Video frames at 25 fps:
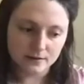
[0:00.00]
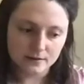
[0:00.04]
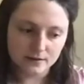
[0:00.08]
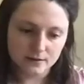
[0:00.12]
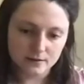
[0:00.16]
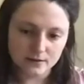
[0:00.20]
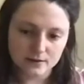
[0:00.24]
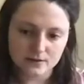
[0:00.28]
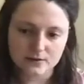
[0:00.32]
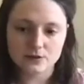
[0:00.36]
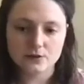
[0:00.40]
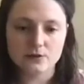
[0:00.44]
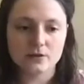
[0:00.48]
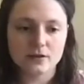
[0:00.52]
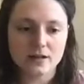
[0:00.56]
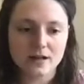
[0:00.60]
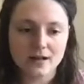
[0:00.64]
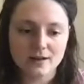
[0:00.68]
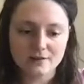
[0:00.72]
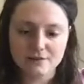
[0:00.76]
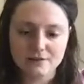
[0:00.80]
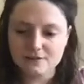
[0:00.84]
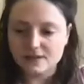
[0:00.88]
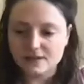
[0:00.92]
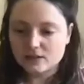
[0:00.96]
because you'll
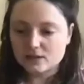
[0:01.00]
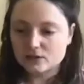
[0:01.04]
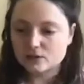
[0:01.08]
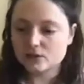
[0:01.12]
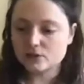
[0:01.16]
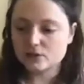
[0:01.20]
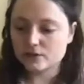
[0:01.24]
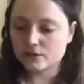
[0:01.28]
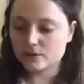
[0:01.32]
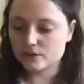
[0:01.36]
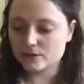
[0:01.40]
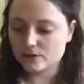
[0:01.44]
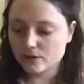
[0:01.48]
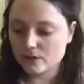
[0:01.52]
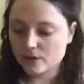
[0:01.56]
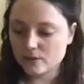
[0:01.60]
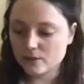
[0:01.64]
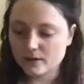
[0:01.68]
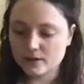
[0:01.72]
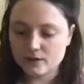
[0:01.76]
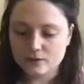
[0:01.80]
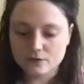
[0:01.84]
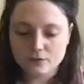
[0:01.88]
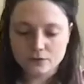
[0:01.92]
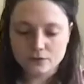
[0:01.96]
have textures
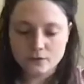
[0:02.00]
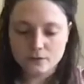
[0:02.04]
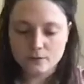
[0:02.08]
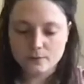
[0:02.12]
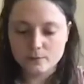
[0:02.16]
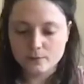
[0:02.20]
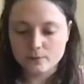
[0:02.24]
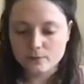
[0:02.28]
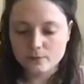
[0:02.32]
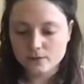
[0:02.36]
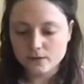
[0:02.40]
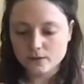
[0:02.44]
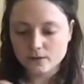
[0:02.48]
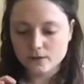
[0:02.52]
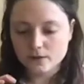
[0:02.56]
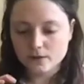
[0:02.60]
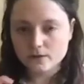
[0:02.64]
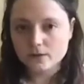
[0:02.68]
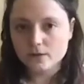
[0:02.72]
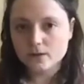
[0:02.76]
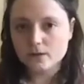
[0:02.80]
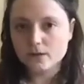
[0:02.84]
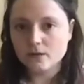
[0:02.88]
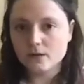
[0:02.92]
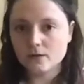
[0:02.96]
coming from
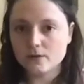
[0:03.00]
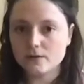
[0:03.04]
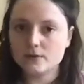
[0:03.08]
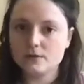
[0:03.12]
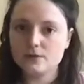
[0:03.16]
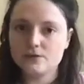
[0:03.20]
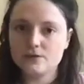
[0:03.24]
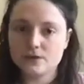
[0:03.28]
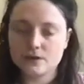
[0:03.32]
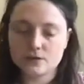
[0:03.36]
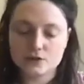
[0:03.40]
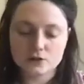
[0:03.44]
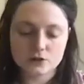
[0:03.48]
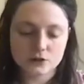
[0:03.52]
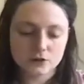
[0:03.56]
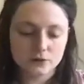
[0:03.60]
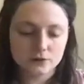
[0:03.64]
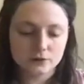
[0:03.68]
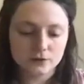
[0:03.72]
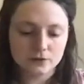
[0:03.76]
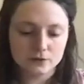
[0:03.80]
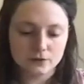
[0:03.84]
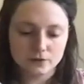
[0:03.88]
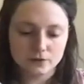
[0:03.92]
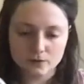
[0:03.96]
uh, the texture
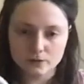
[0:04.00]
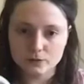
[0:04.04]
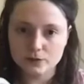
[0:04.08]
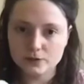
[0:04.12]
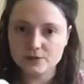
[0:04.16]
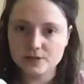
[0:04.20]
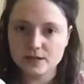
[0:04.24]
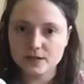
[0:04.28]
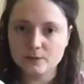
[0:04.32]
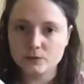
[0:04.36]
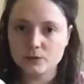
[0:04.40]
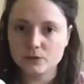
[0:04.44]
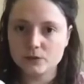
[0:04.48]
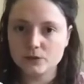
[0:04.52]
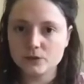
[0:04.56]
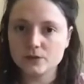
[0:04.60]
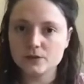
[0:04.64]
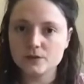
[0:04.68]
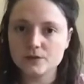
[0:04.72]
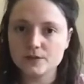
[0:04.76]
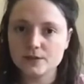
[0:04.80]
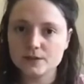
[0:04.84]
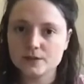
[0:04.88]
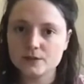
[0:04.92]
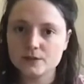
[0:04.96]
of, of the tape you're
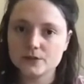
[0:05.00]
using.